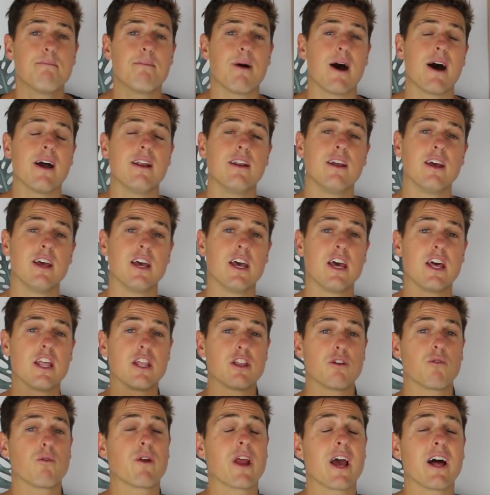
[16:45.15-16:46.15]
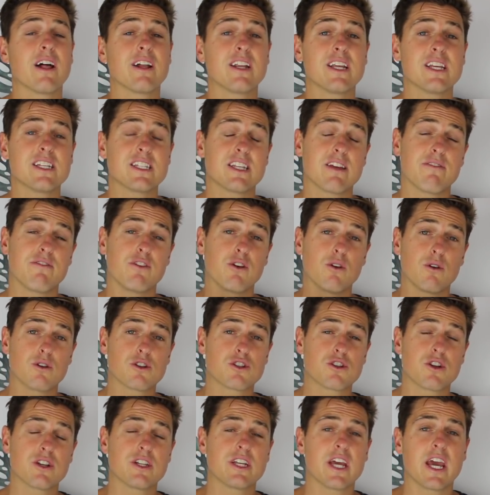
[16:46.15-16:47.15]
But the reality is, if you're
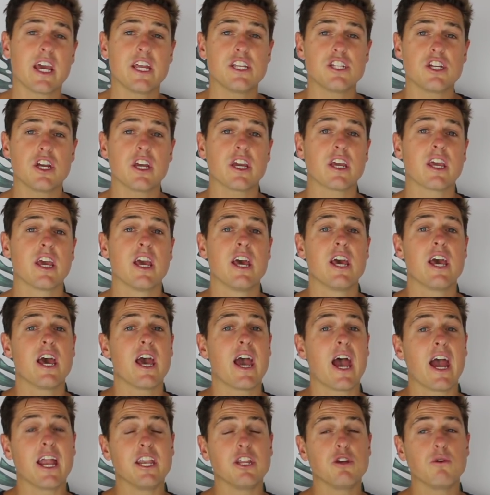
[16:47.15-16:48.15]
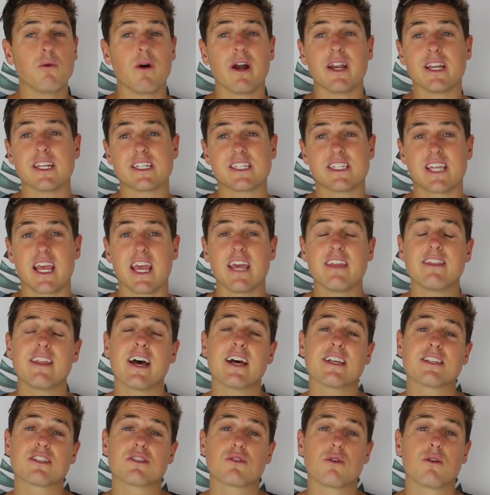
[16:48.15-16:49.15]
strategic and you understand
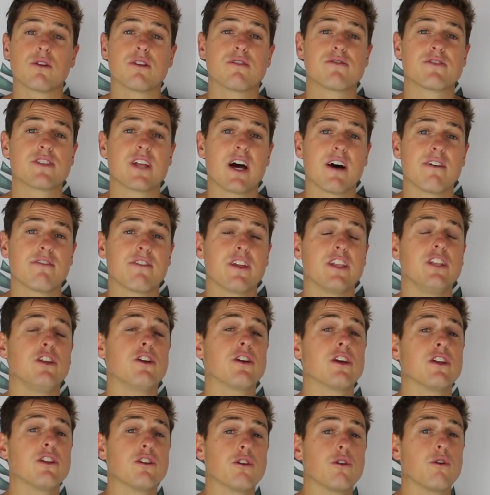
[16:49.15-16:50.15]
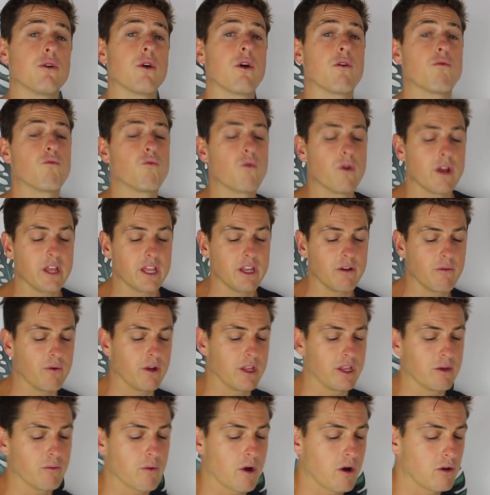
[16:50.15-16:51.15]
that sort of stuff, then you can do really,
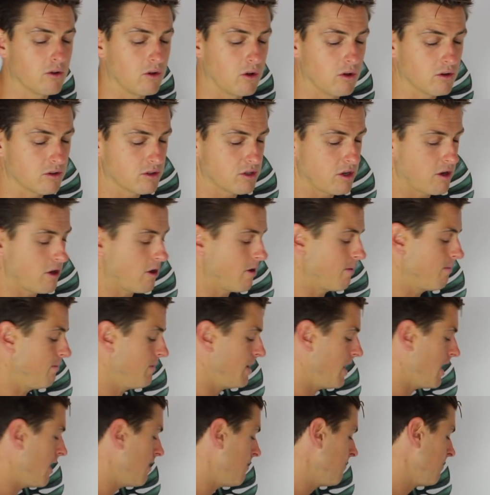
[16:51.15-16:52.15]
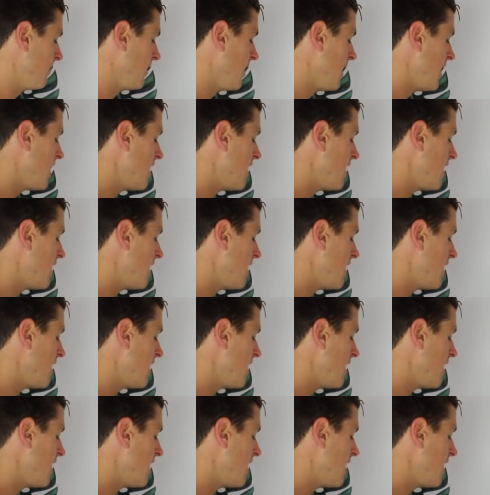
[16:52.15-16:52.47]
really well long term. Now,